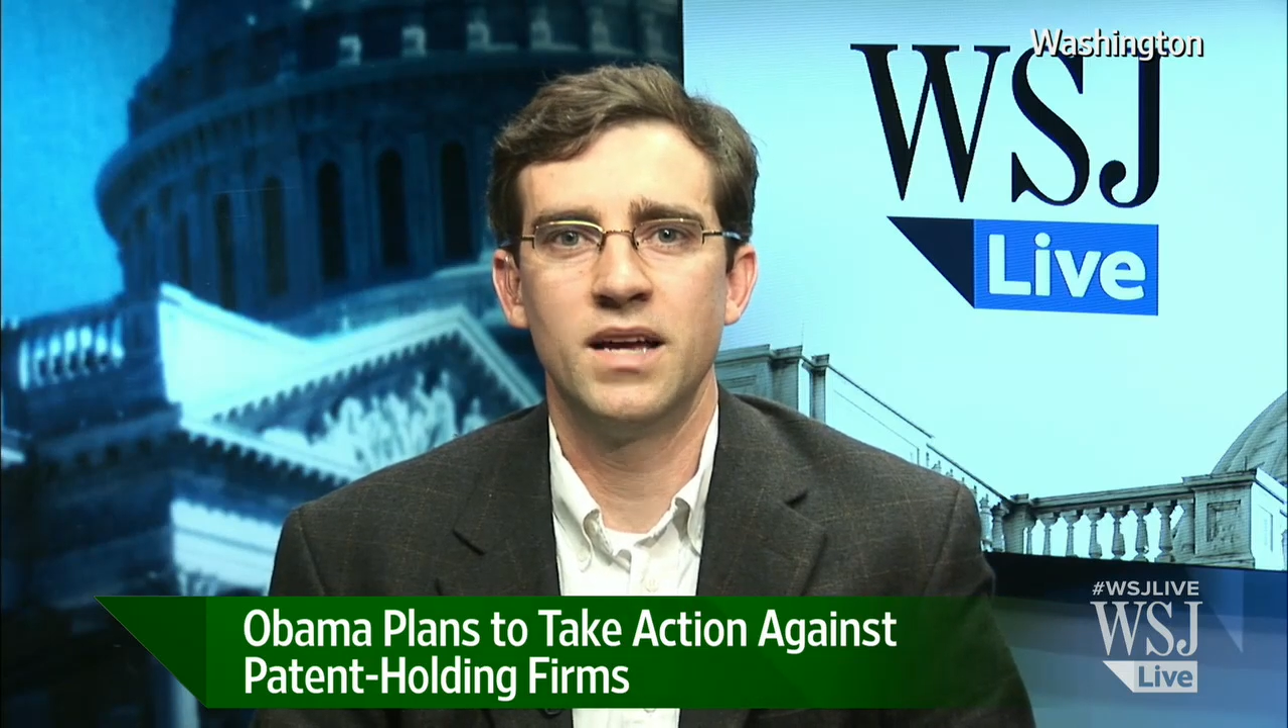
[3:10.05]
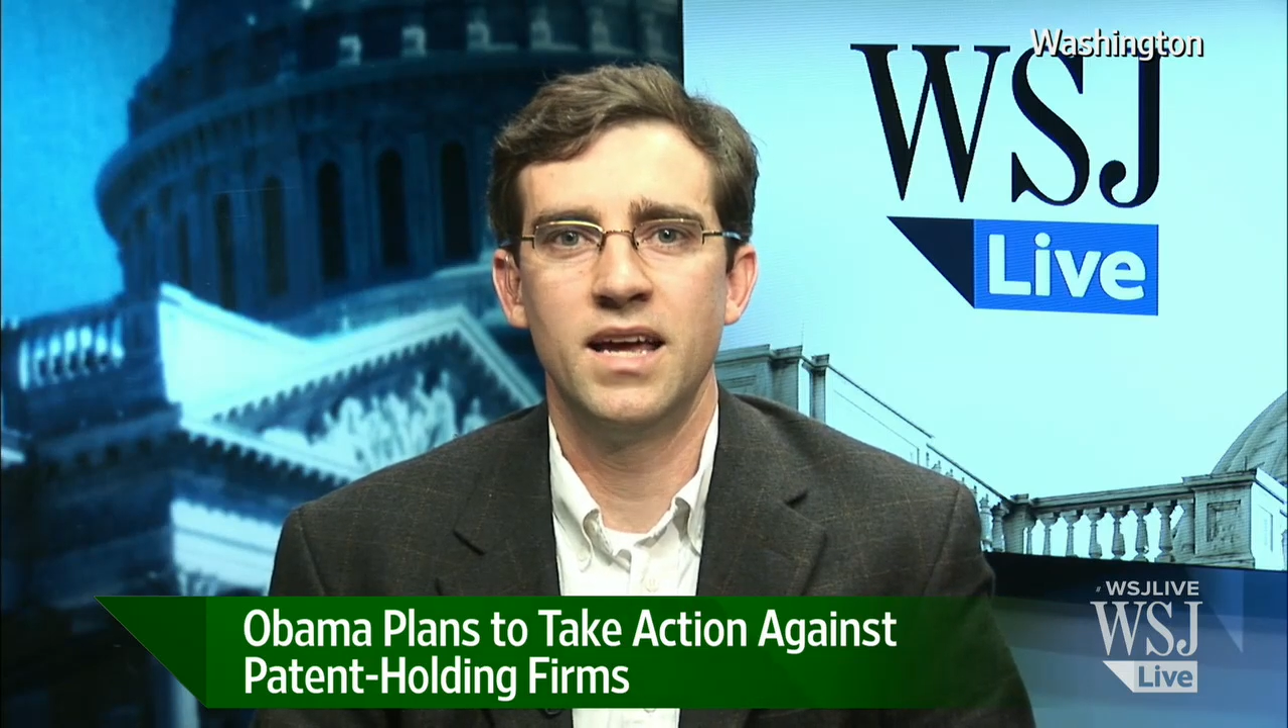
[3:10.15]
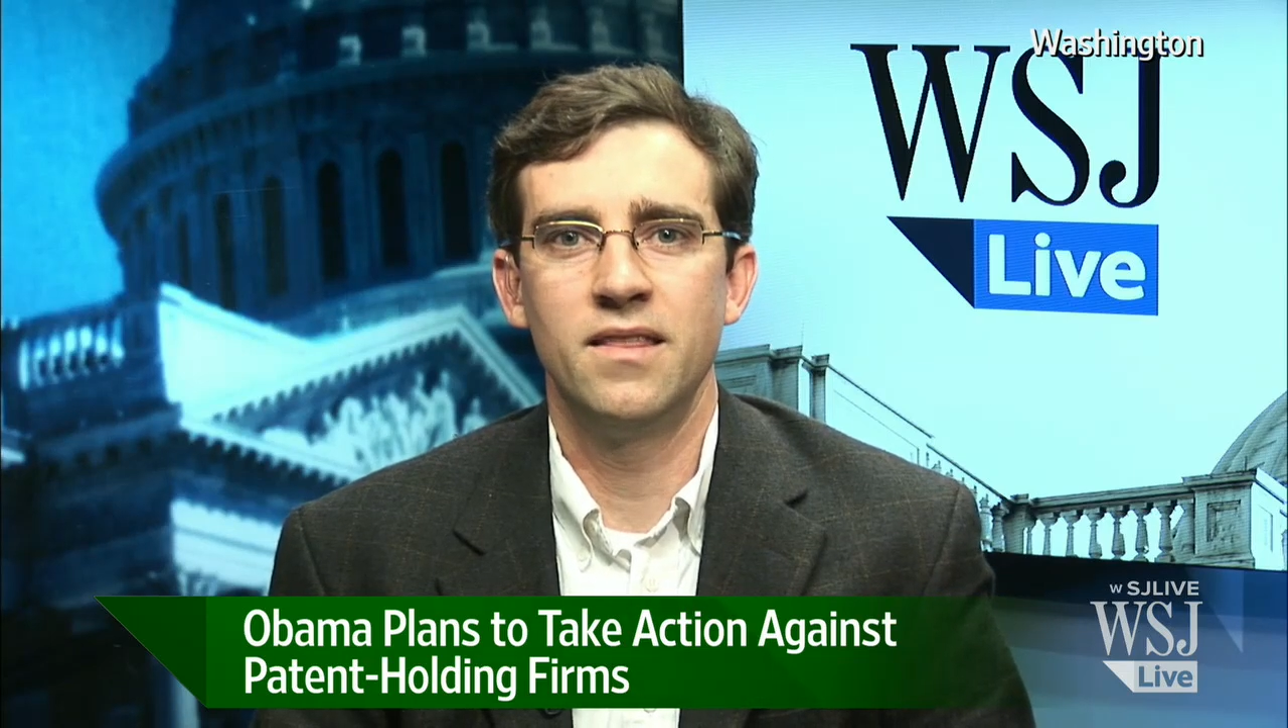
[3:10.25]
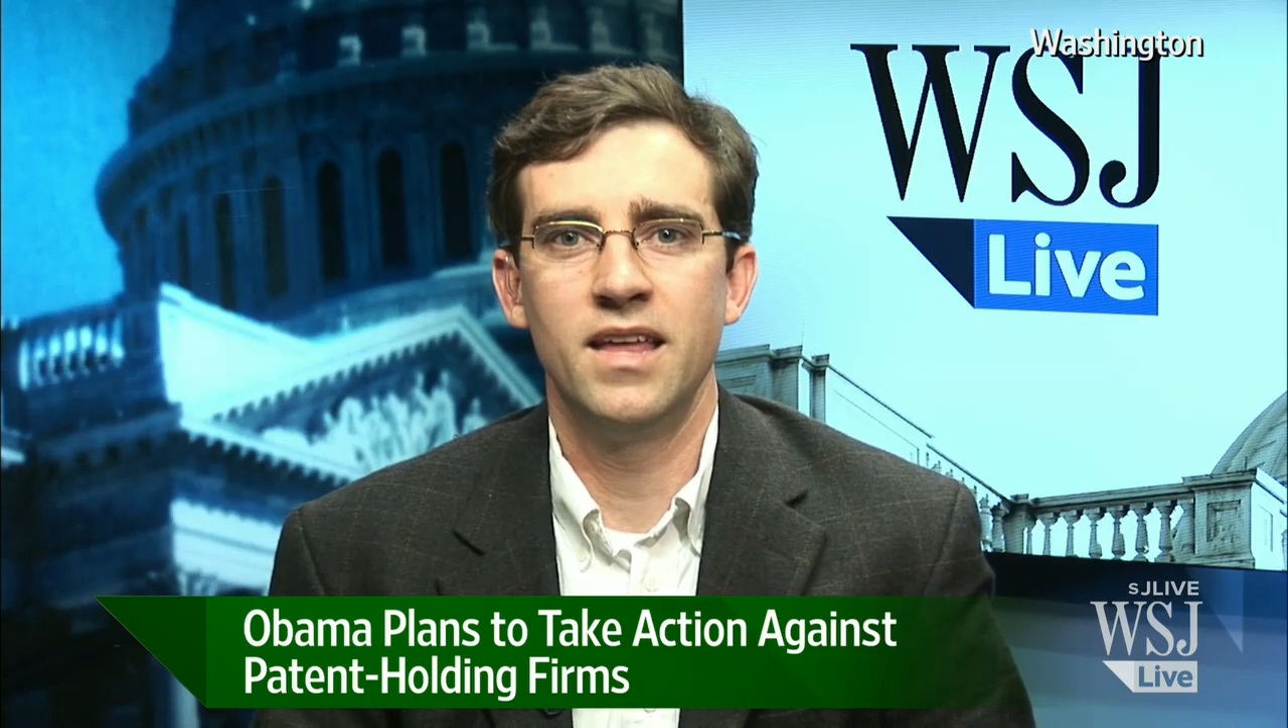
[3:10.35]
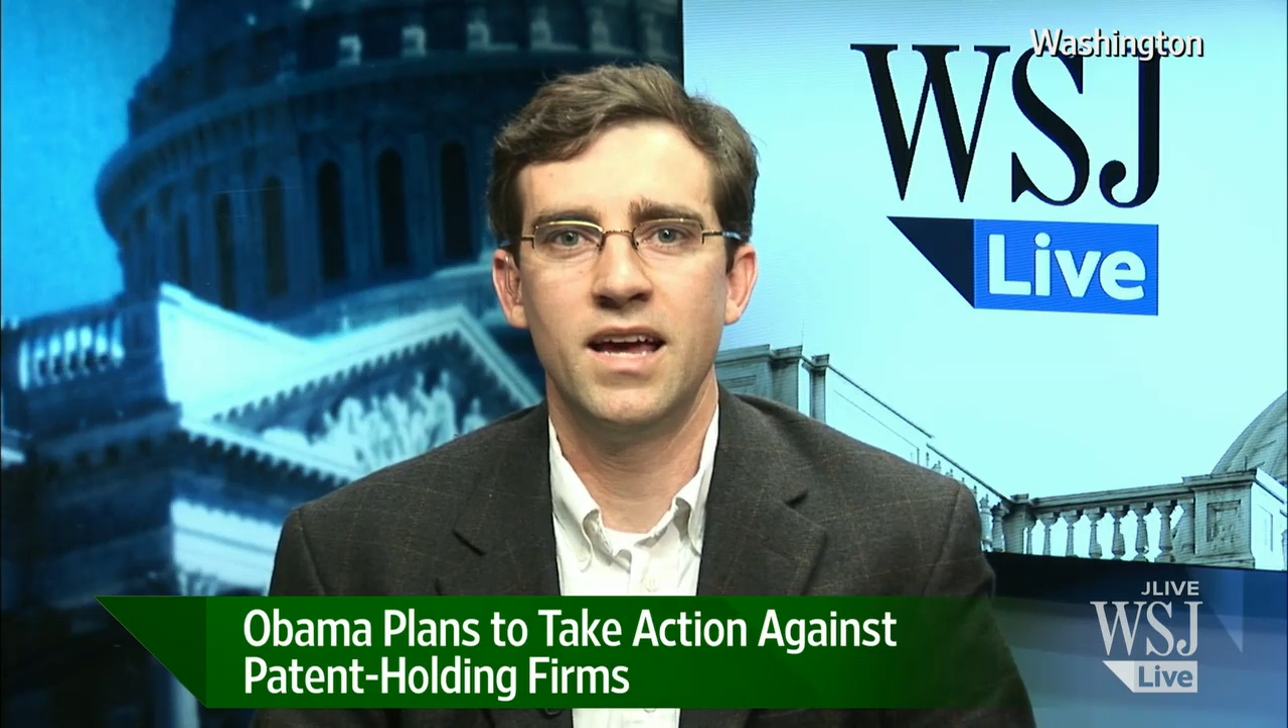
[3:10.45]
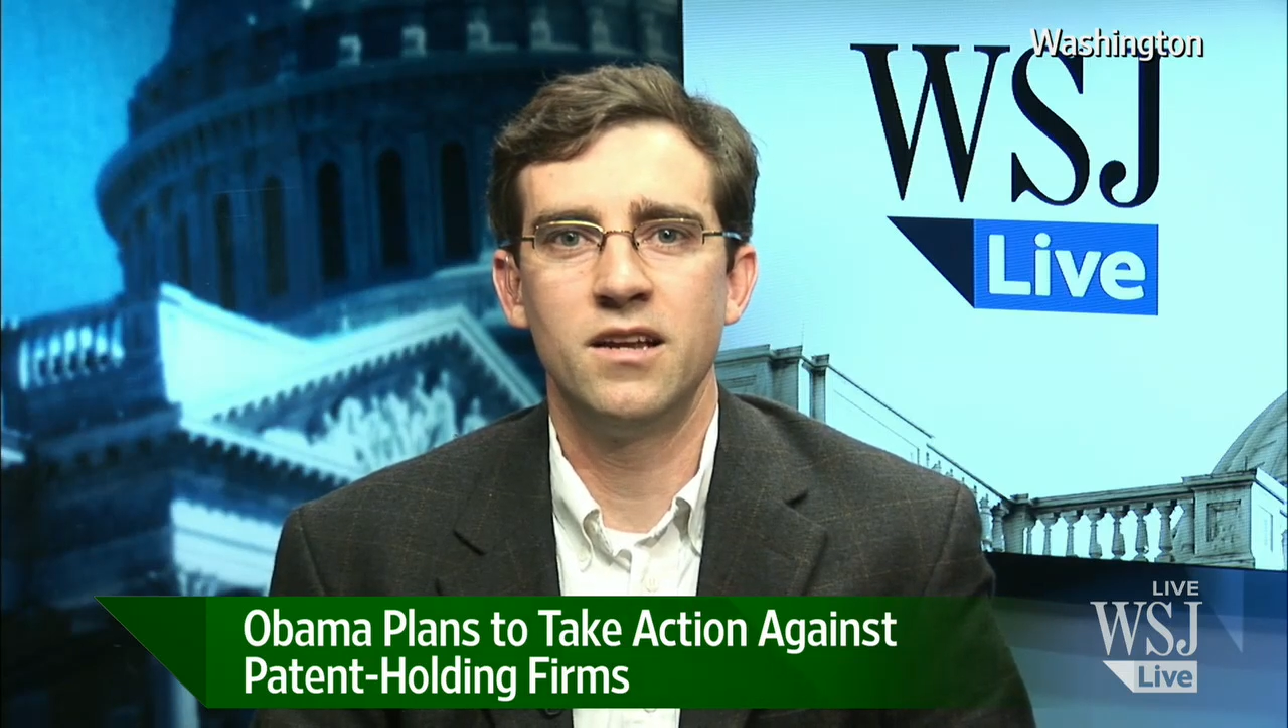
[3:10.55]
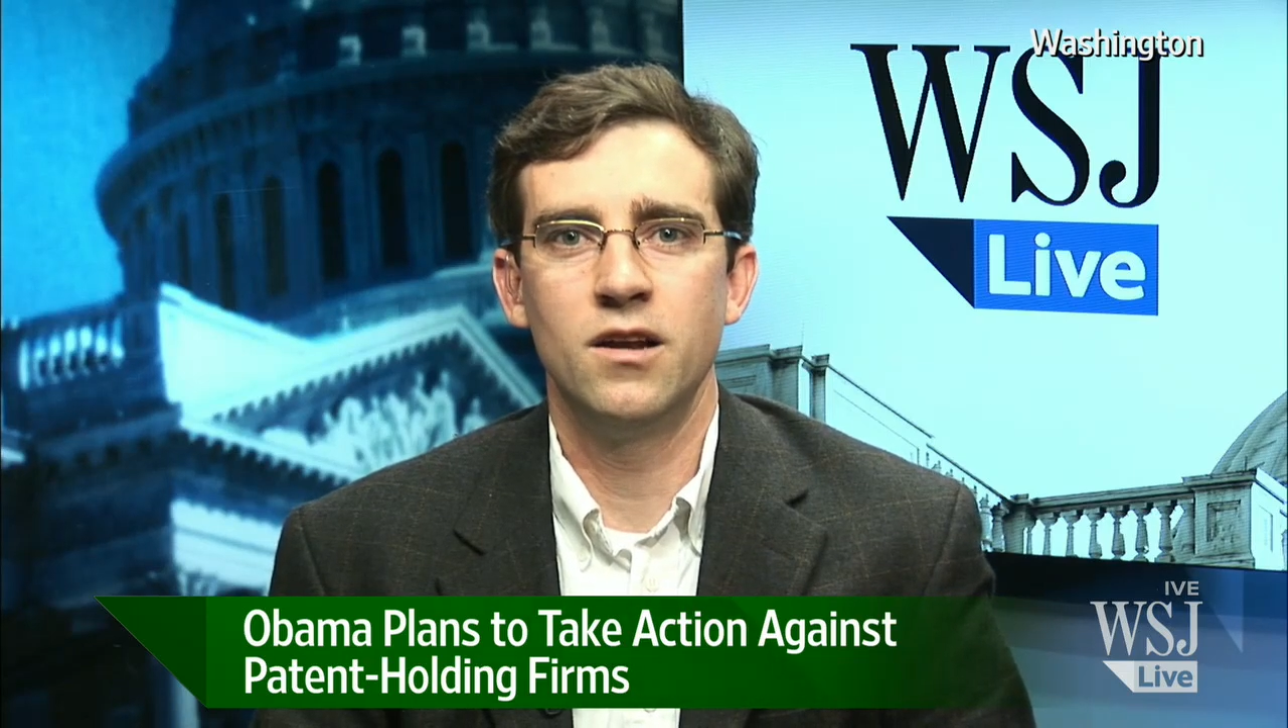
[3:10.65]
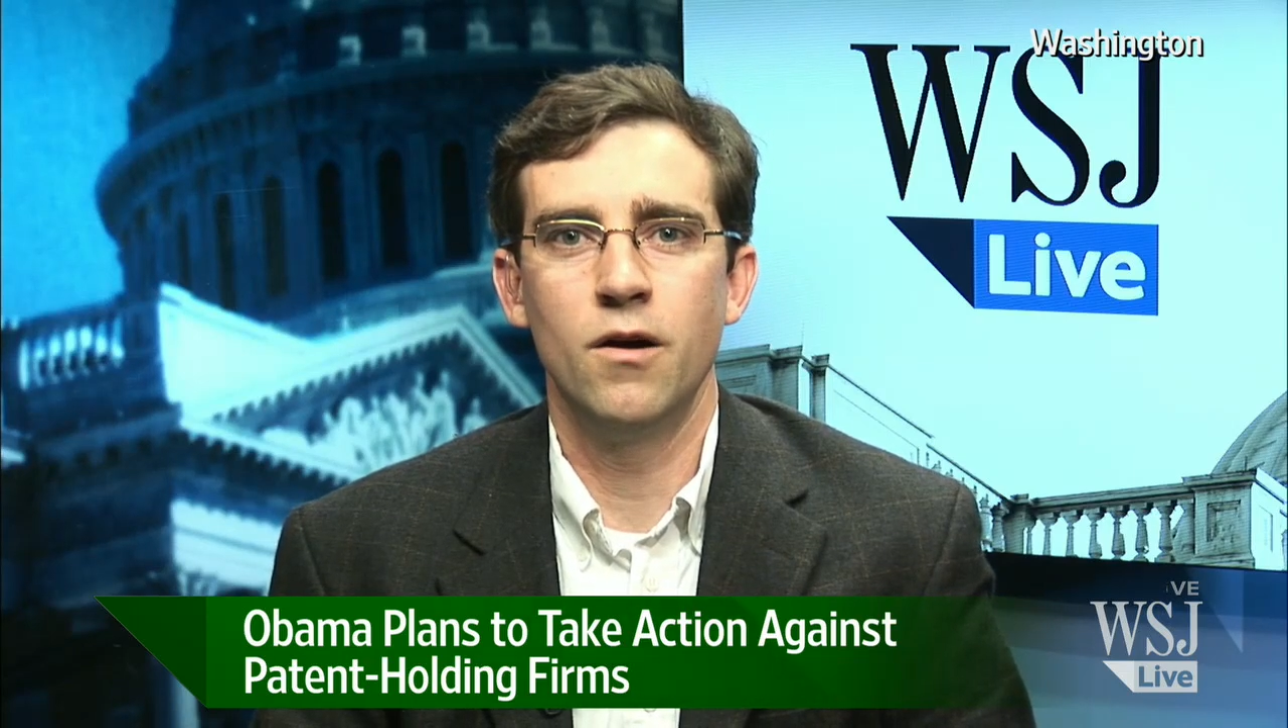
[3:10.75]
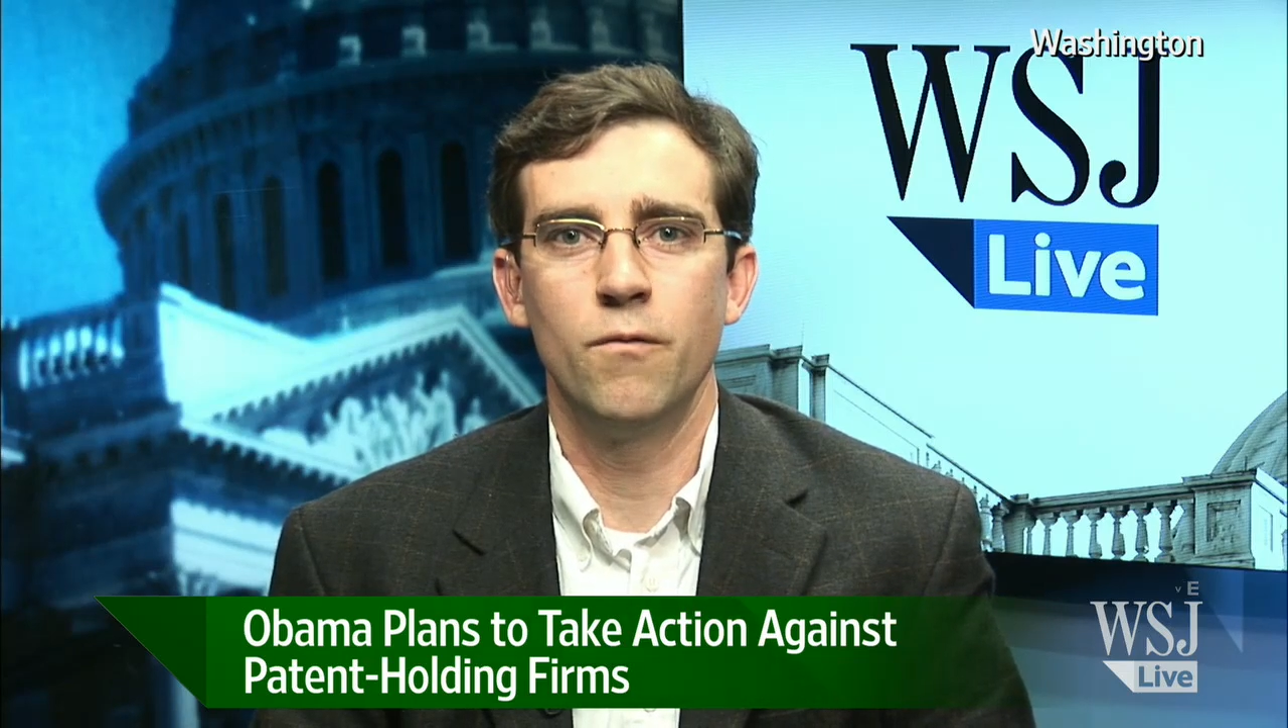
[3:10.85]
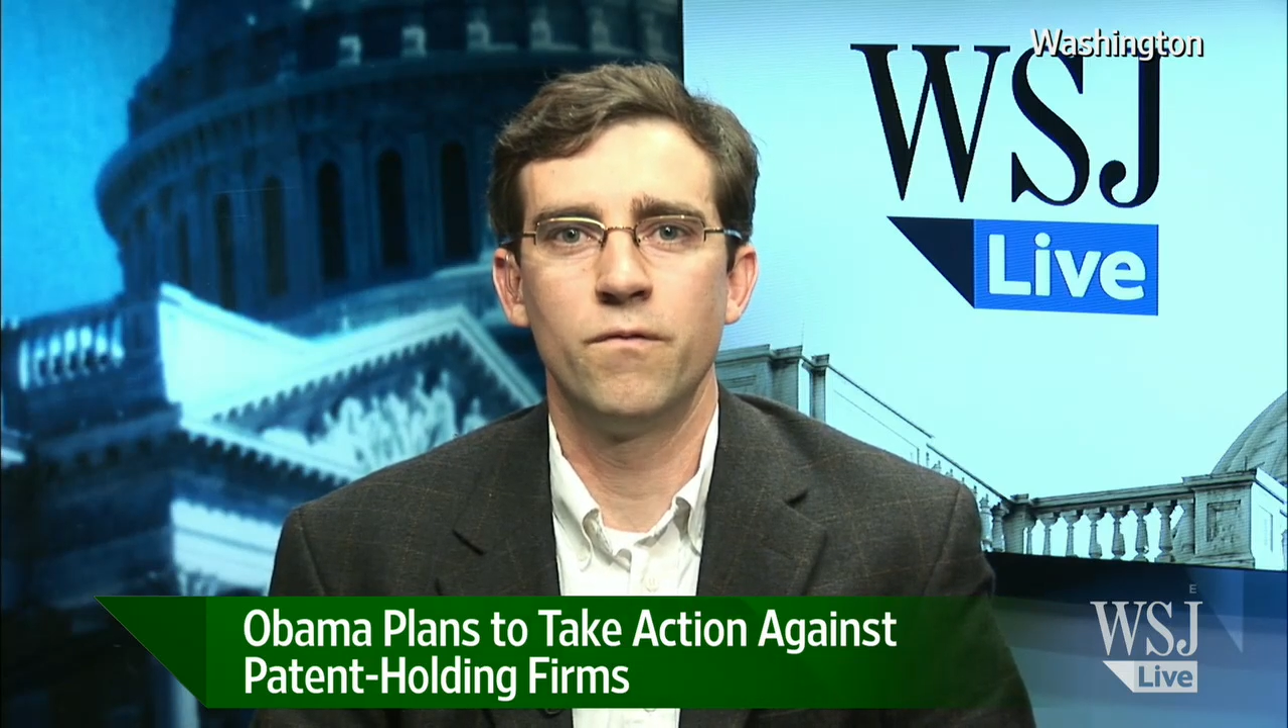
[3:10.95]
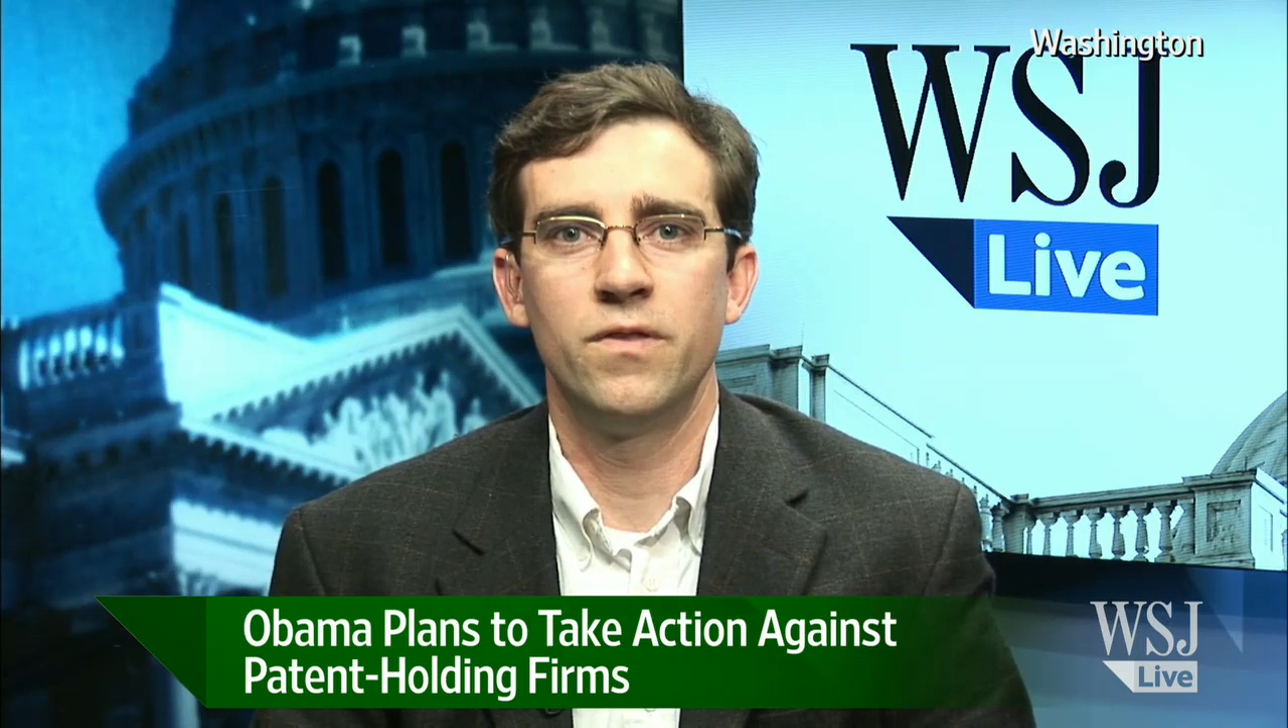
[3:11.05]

and that, you know,